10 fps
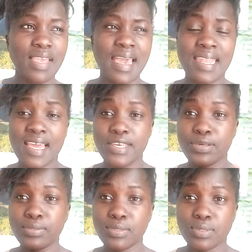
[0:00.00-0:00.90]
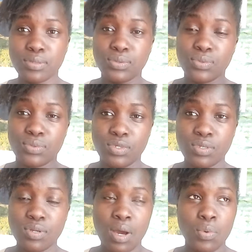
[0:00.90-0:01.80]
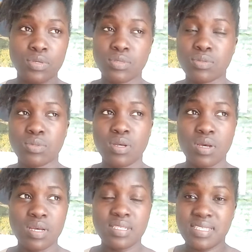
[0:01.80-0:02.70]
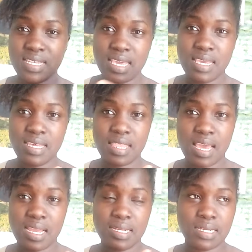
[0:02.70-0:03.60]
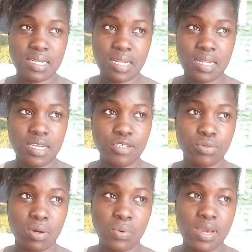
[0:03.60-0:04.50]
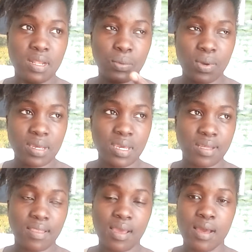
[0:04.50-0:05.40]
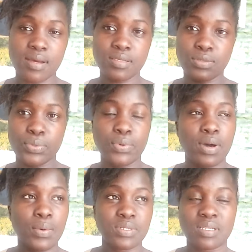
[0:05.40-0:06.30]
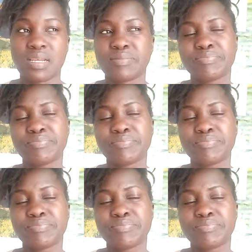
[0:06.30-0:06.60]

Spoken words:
and I used not to, you know, I was staying there in Cleleshwa while working there. So I was like,